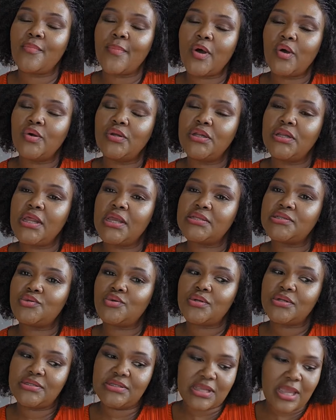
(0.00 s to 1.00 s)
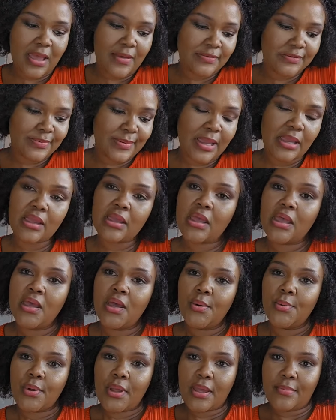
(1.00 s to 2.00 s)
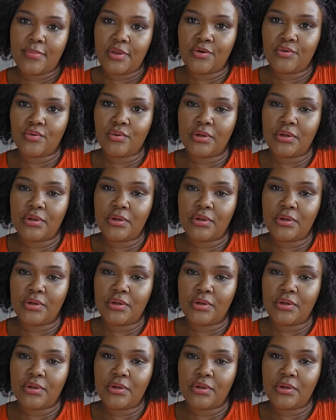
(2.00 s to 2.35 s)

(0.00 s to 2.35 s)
a holiday as soon as it comes back I am